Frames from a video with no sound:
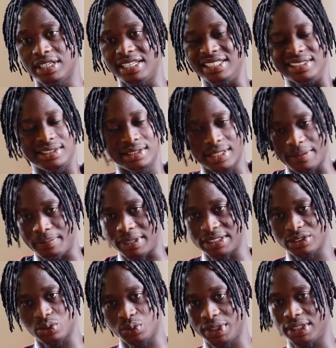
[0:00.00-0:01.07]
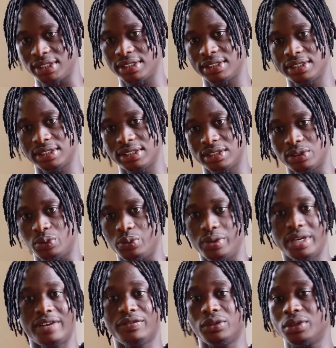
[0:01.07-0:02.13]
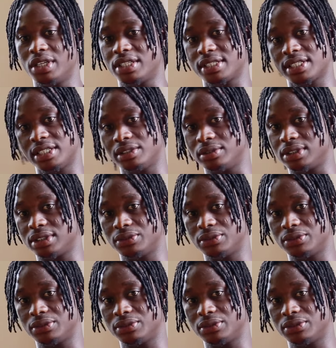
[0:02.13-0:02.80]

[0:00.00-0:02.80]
It's a must win. We have no excuse.